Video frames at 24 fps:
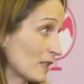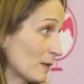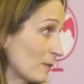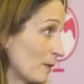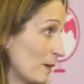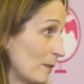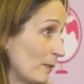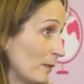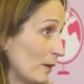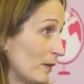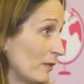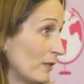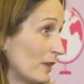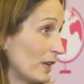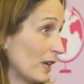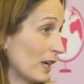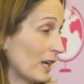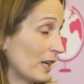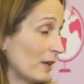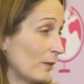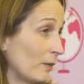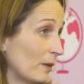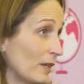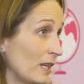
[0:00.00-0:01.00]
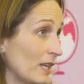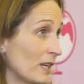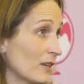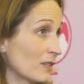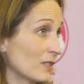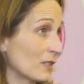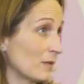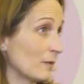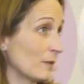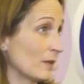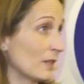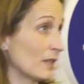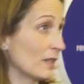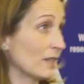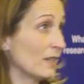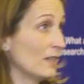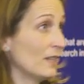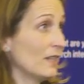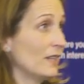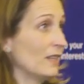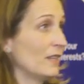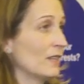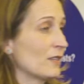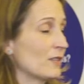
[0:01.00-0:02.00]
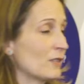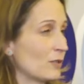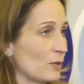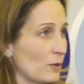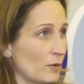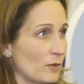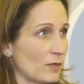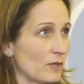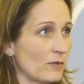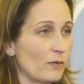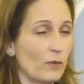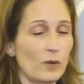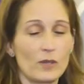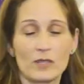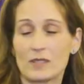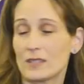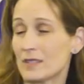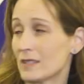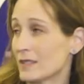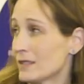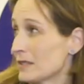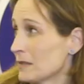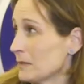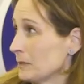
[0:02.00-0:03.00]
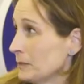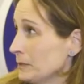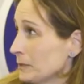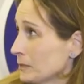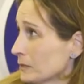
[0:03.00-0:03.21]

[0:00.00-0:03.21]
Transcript: to people if they kind of want to hear some of the students' voices.